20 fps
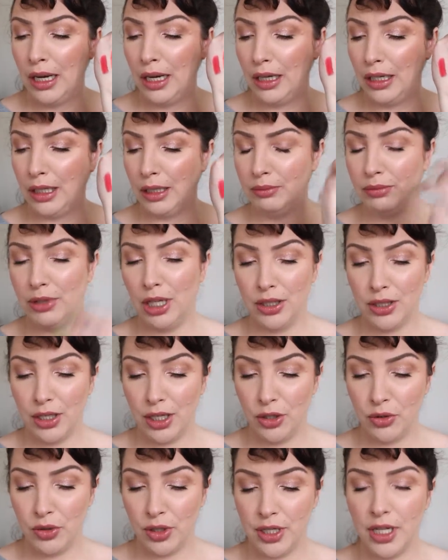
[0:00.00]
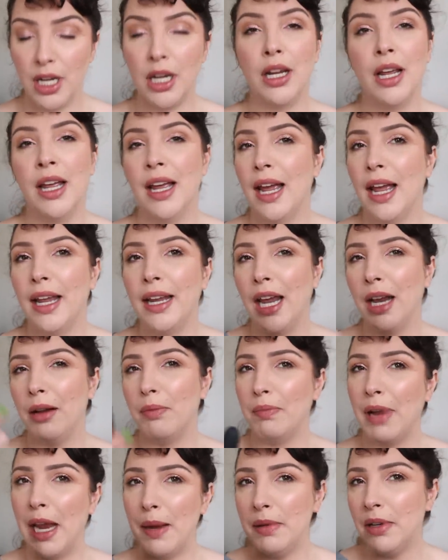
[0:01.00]
That's interesting. Again,
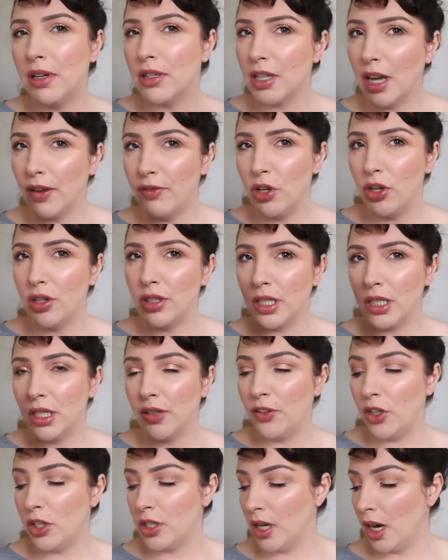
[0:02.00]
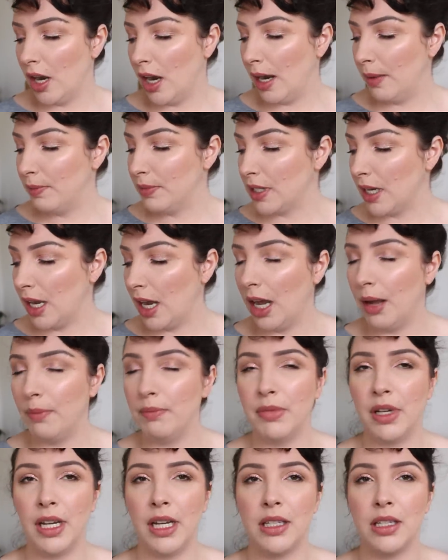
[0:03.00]
maybe because I've used this a few times,
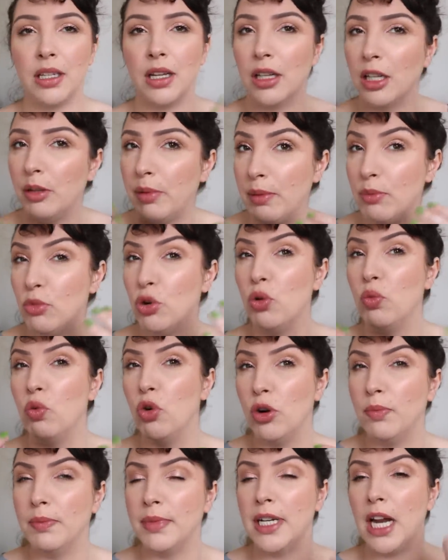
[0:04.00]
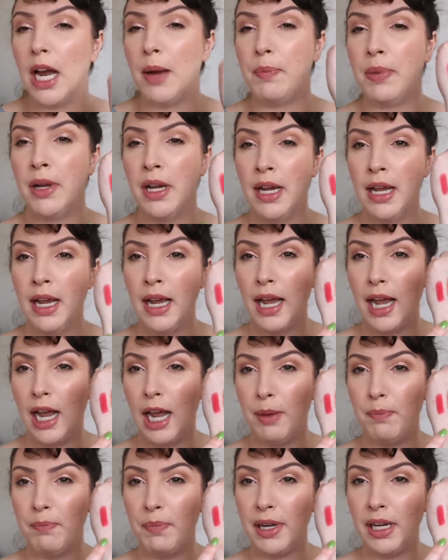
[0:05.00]
it's a little bit more warmed up,
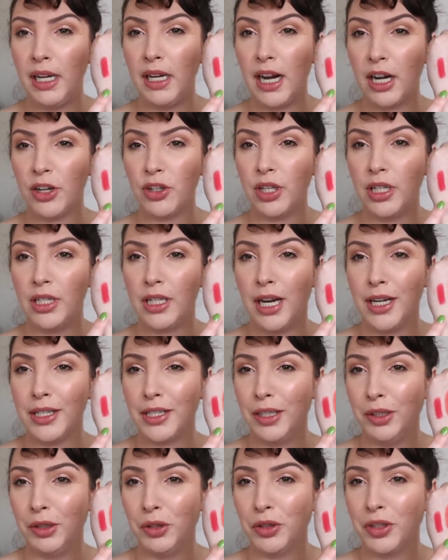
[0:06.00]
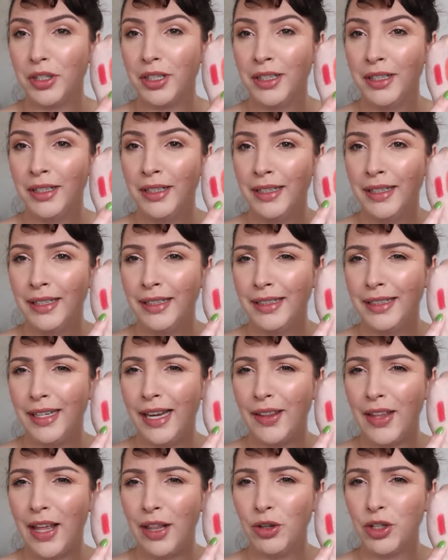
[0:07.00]
but it actually doesn't look,
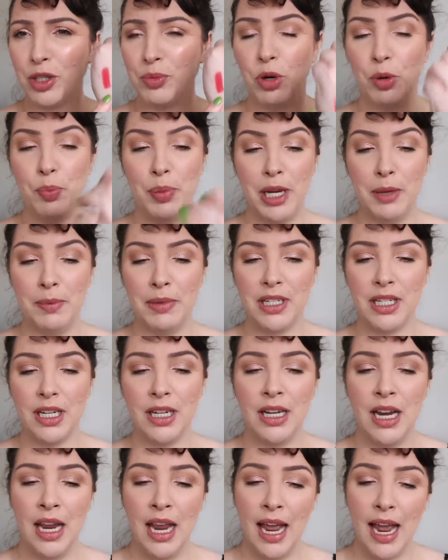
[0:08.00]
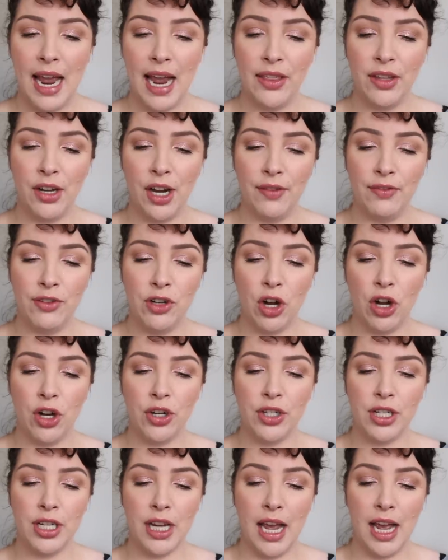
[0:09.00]
yeah, that looks more pigmented. And then I've
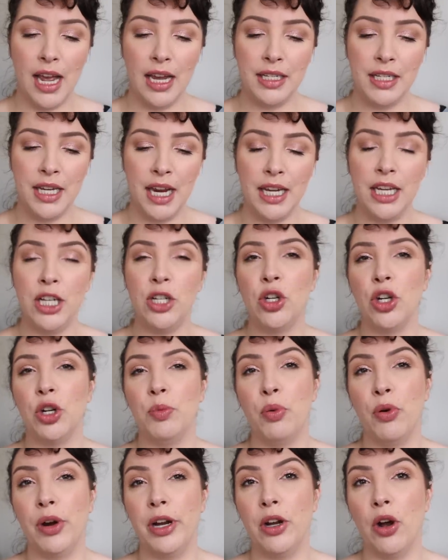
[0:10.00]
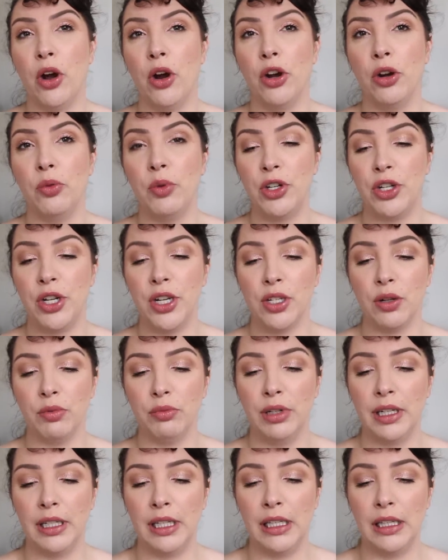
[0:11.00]
got Teddy 2.0, which is a
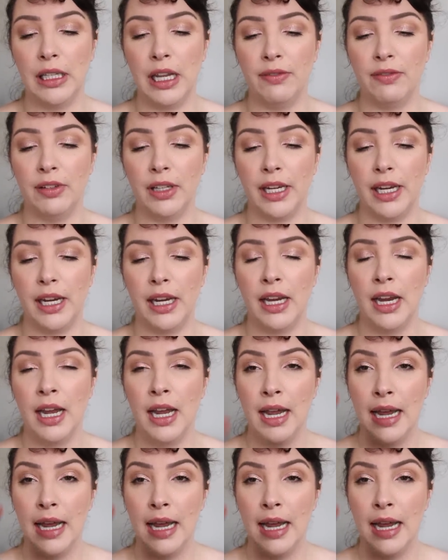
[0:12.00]
really lovely